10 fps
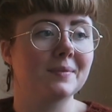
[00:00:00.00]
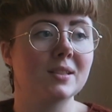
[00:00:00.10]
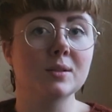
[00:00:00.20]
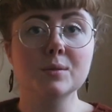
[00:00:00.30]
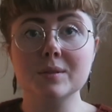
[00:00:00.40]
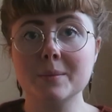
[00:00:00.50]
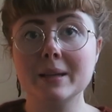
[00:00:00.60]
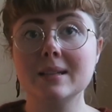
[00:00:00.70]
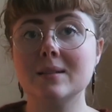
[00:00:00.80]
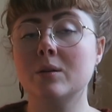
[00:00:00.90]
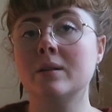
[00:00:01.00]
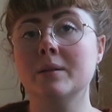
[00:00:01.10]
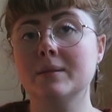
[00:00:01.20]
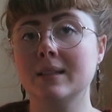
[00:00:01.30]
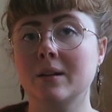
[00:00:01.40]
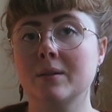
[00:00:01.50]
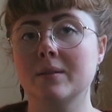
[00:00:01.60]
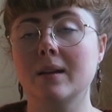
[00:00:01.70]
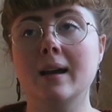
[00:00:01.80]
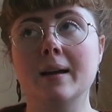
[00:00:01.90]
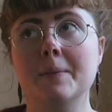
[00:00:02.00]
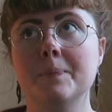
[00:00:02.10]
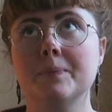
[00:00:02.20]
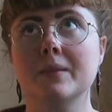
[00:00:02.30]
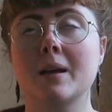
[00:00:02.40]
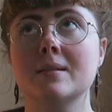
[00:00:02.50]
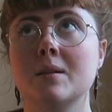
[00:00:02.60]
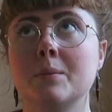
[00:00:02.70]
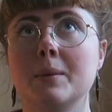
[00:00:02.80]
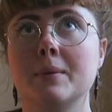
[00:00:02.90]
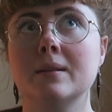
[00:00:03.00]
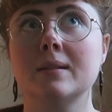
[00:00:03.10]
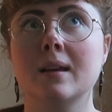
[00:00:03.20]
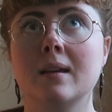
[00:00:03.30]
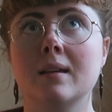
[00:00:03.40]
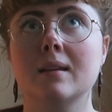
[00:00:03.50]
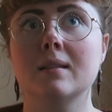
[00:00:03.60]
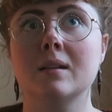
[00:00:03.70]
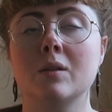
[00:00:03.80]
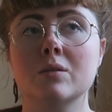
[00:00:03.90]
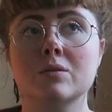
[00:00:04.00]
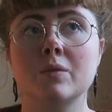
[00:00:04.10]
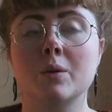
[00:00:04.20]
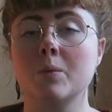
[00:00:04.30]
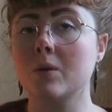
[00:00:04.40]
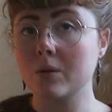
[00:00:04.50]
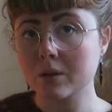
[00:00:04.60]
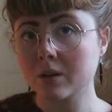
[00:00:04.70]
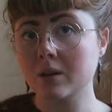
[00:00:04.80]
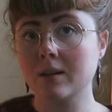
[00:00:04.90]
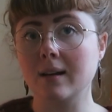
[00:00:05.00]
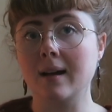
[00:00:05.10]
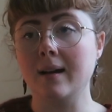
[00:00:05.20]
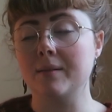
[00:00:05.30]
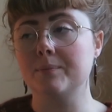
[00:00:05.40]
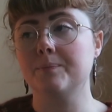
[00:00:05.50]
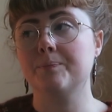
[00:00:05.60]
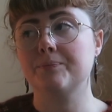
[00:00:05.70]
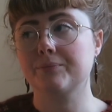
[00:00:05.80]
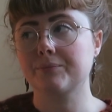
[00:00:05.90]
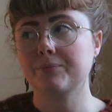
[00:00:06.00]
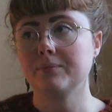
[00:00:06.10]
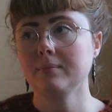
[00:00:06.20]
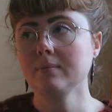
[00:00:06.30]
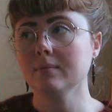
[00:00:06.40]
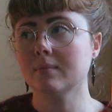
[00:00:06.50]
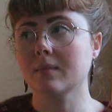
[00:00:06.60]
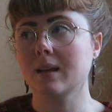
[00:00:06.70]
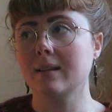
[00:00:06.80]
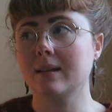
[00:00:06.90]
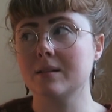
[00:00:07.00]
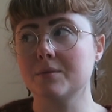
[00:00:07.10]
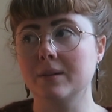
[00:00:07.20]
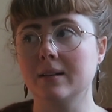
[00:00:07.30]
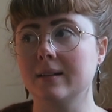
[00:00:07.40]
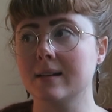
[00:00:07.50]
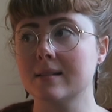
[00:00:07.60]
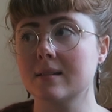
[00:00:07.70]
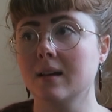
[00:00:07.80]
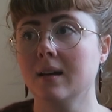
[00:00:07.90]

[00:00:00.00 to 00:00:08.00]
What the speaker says: snooze a bit or take a and some people take the dogs for a walk, and that is really nice.